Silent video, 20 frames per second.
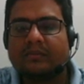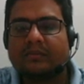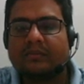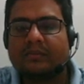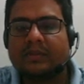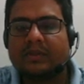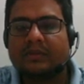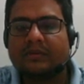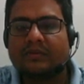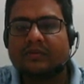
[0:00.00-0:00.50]

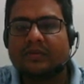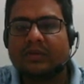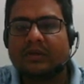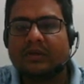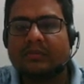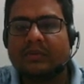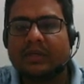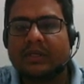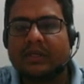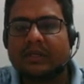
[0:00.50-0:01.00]
plus 1
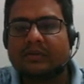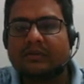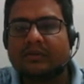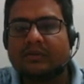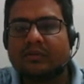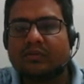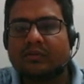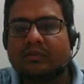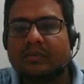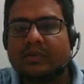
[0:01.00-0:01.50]
by x
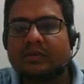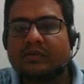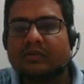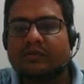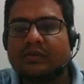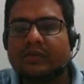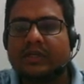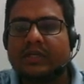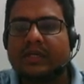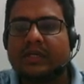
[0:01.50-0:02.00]
cube, means if you
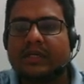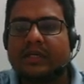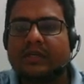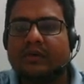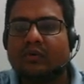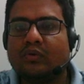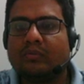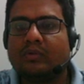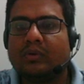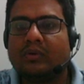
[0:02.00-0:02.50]
take
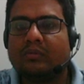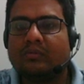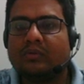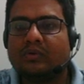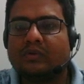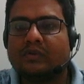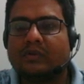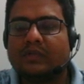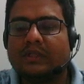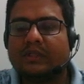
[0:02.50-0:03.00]
cube on both
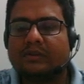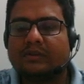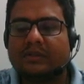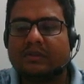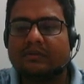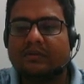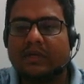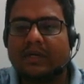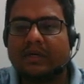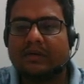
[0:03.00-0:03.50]
sides, then
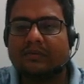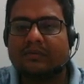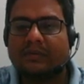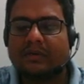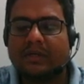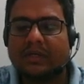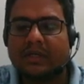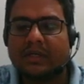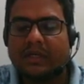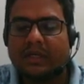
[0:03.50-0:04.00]
we'll have
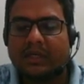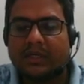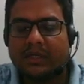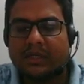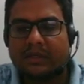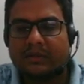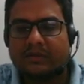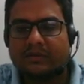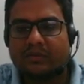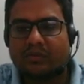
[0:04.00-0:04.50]

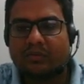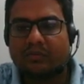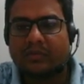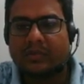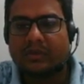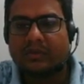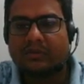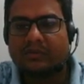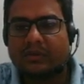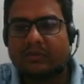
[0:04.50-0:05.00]
x cube
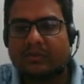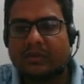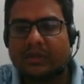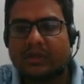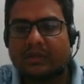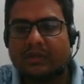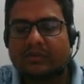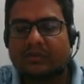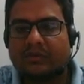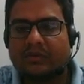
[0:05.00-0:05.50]
plus 1 by
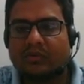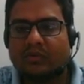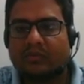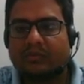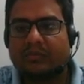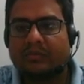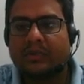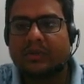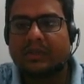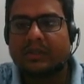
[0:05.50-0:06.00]
x cube
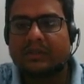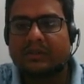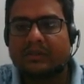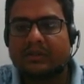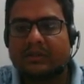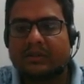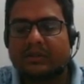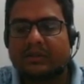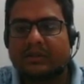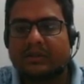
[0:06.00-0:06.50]

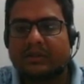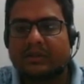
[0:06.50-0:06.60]
plus